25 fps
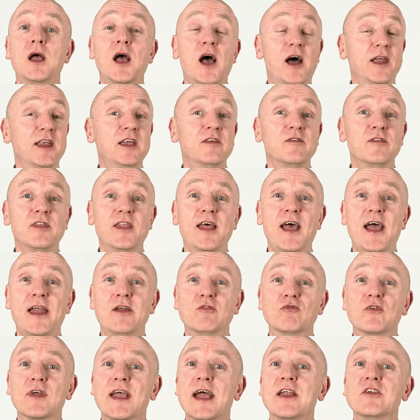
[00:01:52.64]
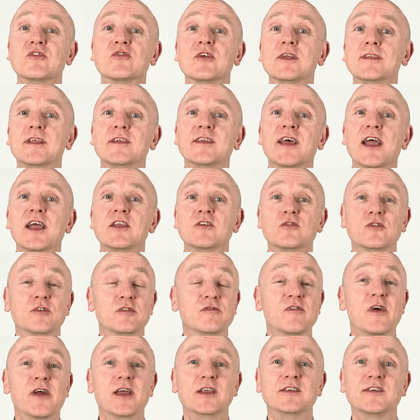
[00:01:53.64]
And even then, re-entering the data is
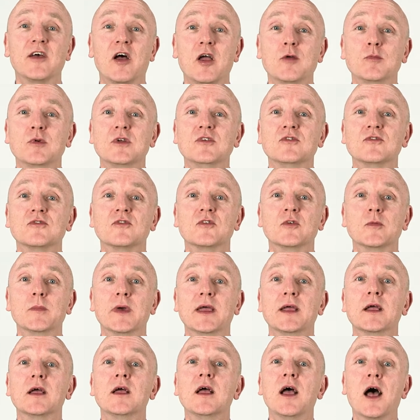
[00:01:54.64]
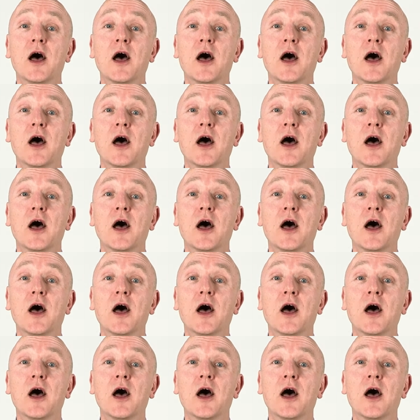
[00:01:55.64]
very time consuming